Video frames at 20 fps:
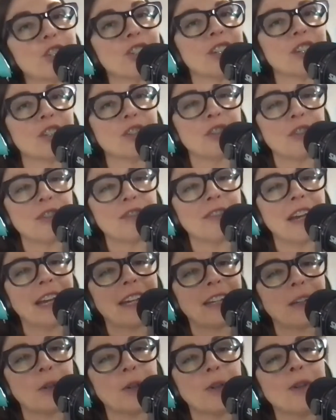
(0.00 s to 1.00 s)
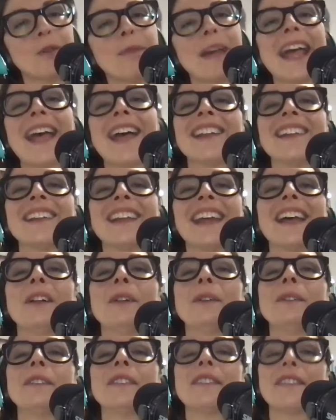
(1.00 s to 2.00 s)
a nervine herb, and
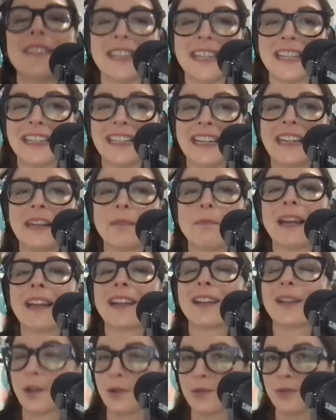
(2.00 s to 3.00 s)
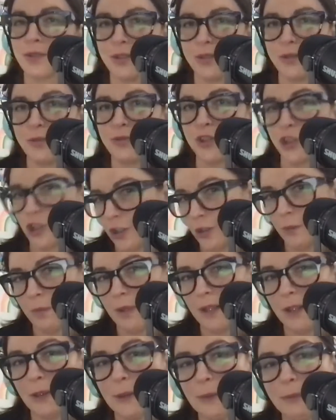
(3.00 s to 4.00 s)
L-theanine, my go-to chill
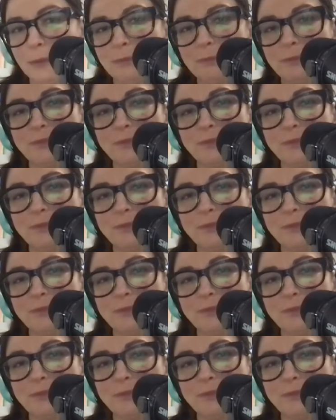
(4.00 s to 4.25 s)
pill.